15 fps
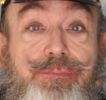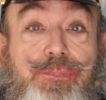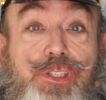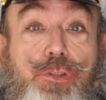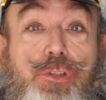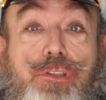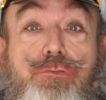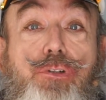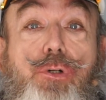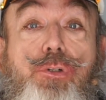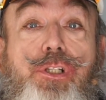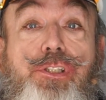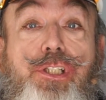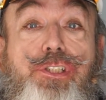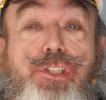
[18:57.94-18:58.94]
You could vote
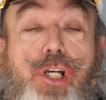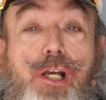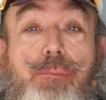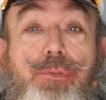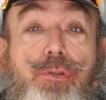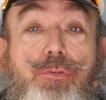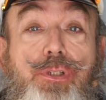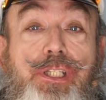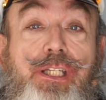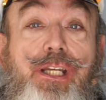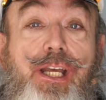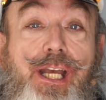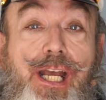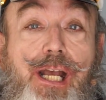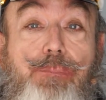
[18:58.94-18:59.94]
on the top 3
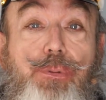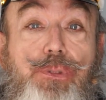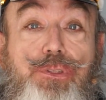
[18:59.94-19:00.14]
apple